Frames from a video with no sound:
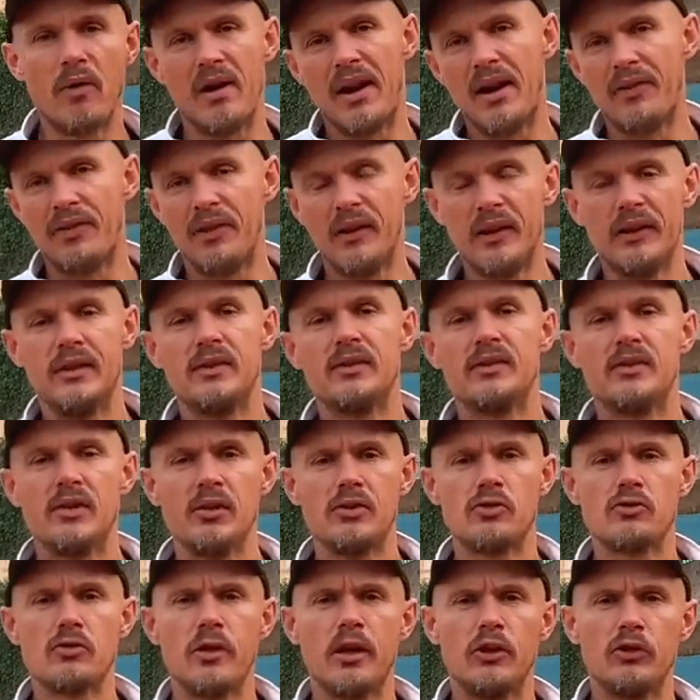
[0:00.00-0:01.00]
I think
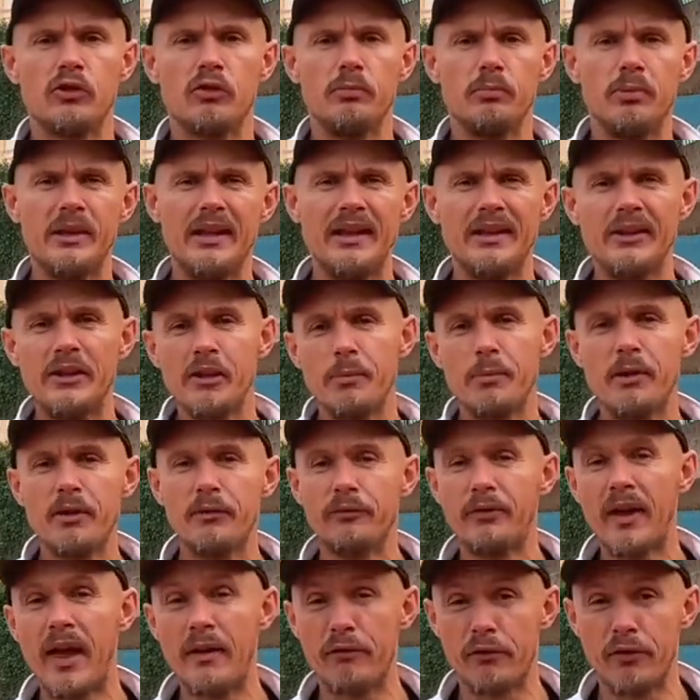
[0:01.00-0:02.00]
it's trying to be a little bit
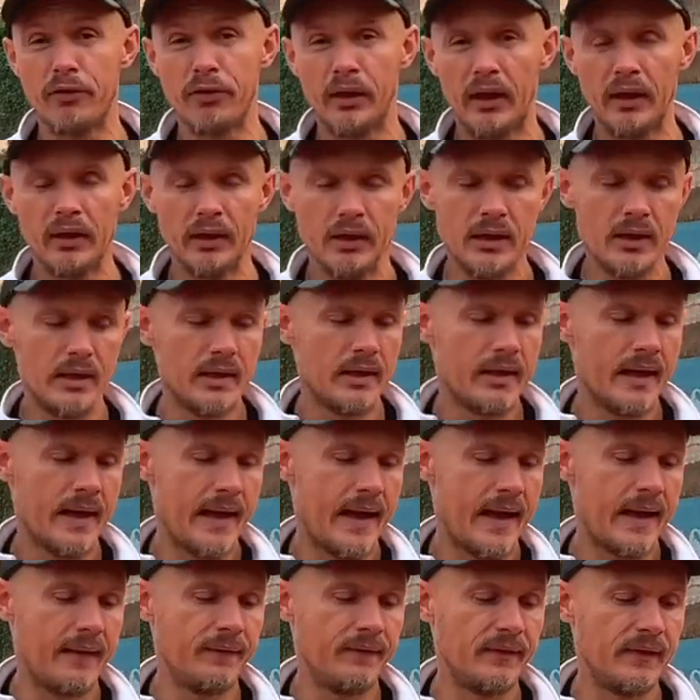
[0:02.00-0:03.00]
of everything,
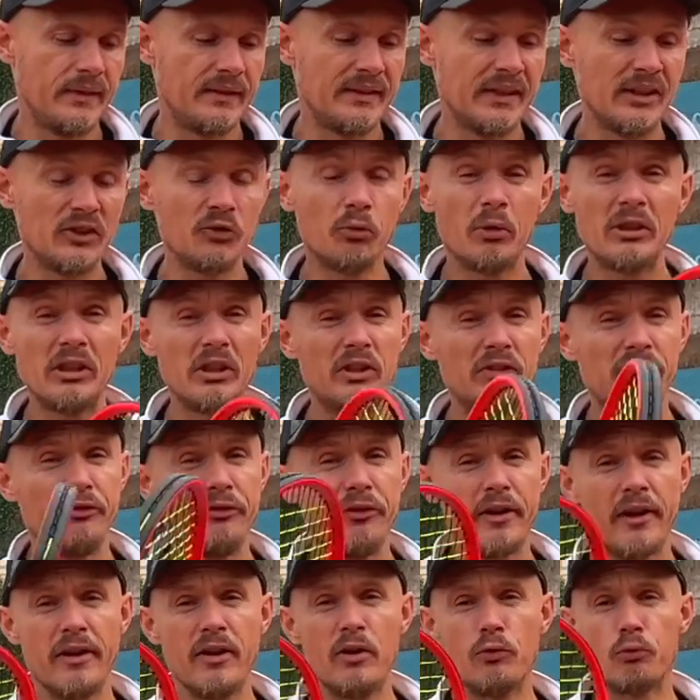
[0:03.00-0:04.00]
and this one is
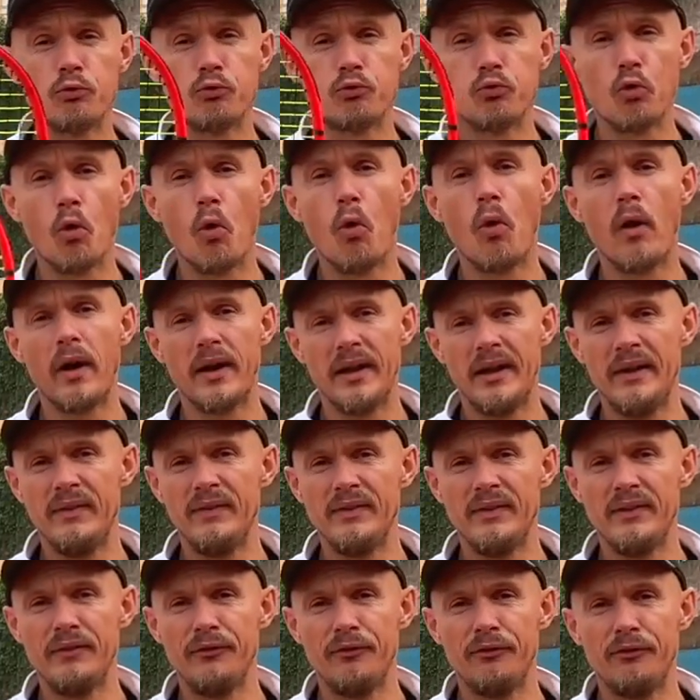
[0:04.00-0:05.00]
very raw
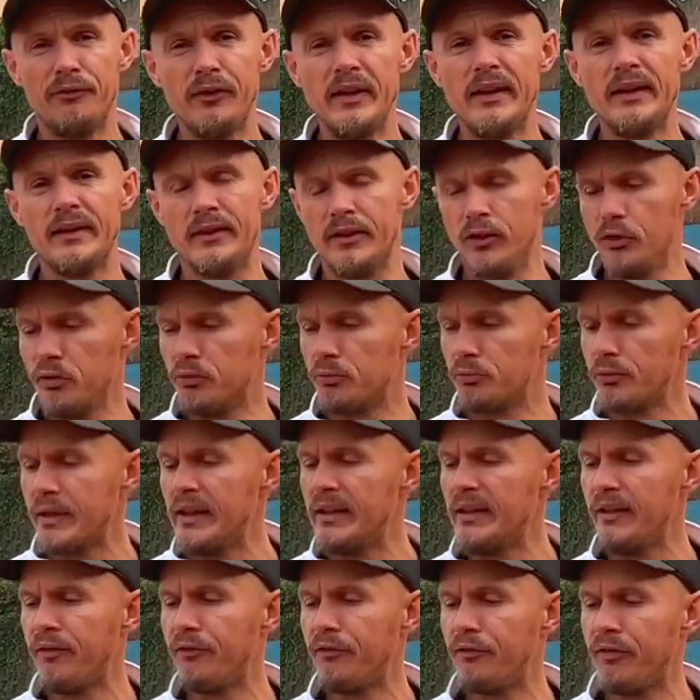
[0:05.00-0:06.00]
in the feel. You
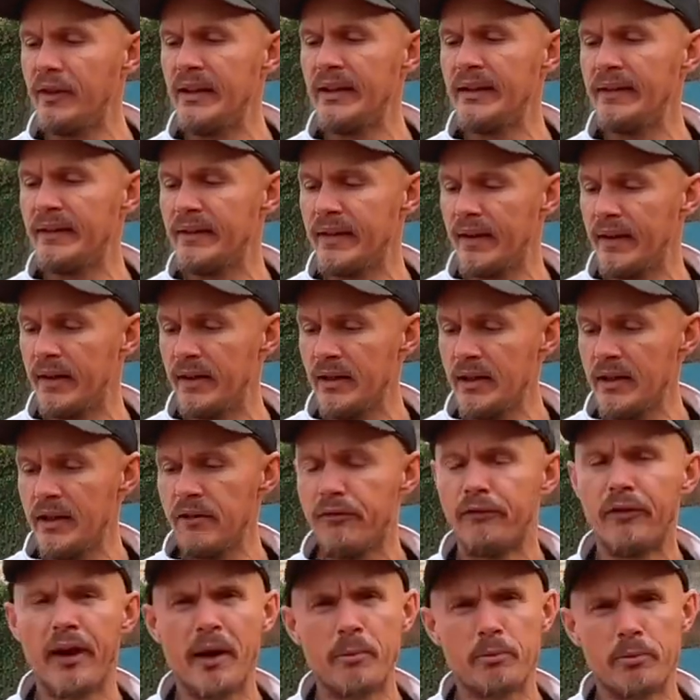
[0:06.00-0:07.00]
really feel the
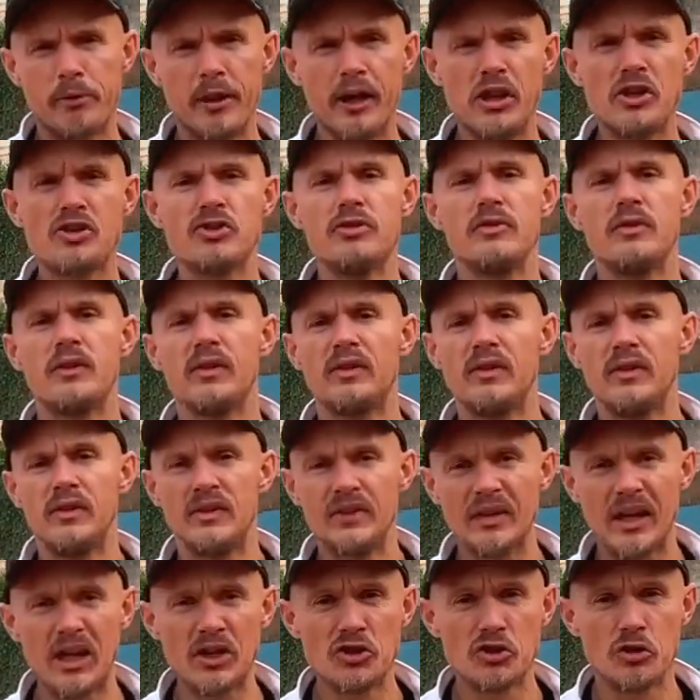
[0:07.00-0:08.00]
vibration, the
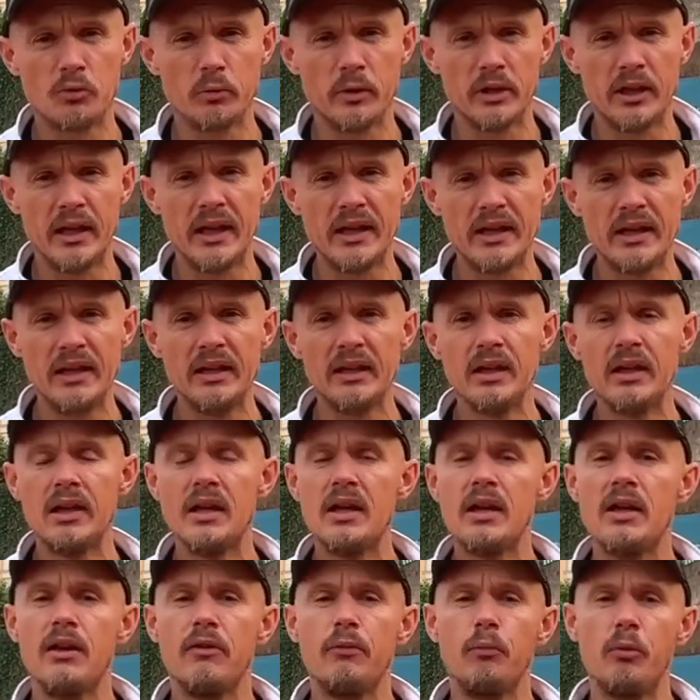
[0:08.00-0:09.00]
sensation when hitting,
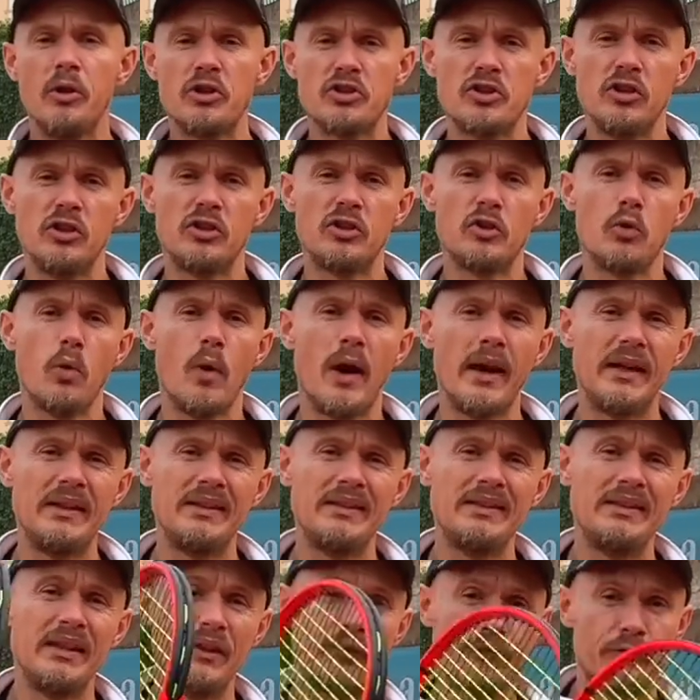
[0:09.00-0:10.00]
which is
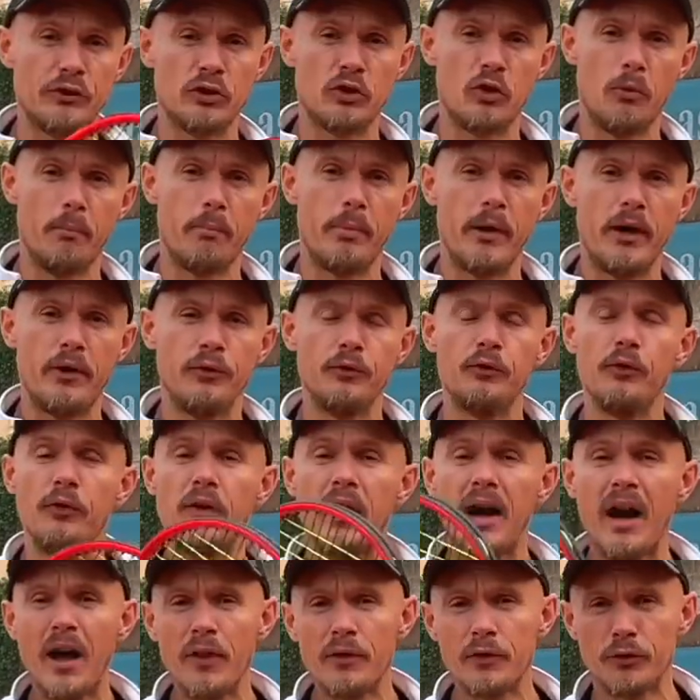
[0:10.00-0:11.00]
quite different compared to
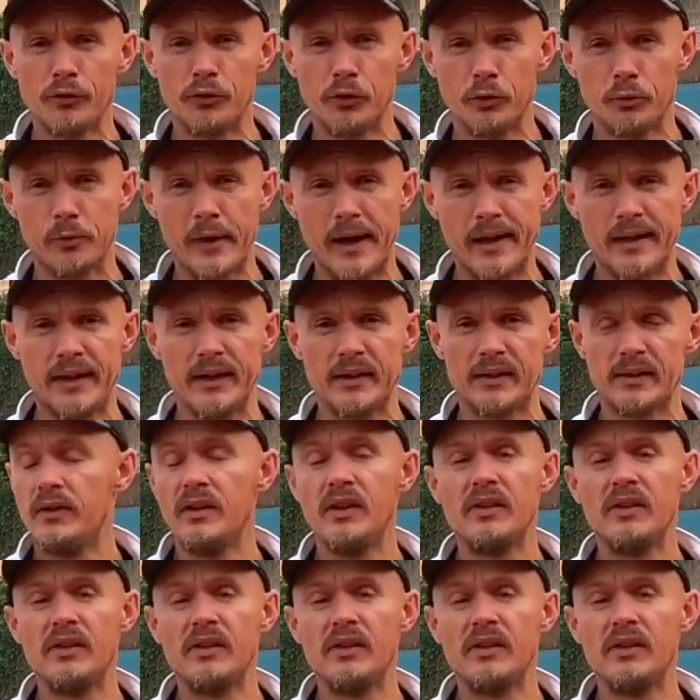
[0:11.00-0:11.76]
the other two rackets.